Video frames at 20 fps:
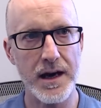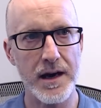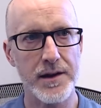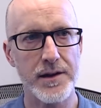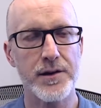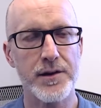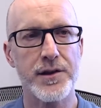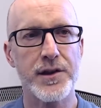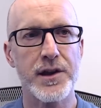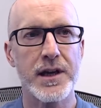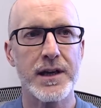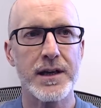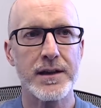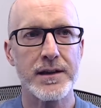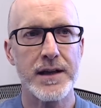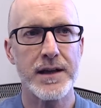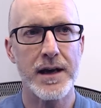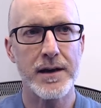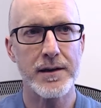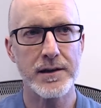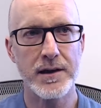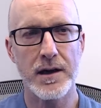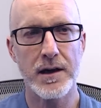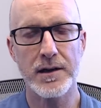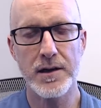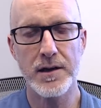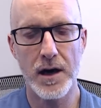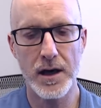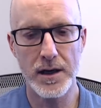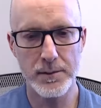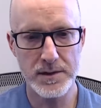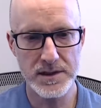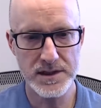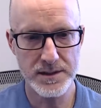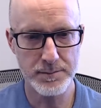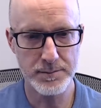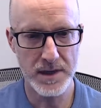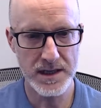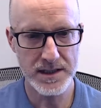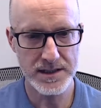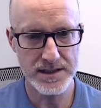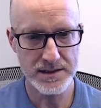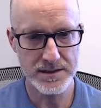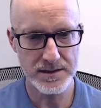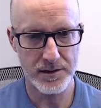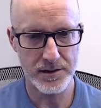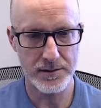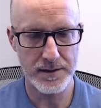other thing that economists miss,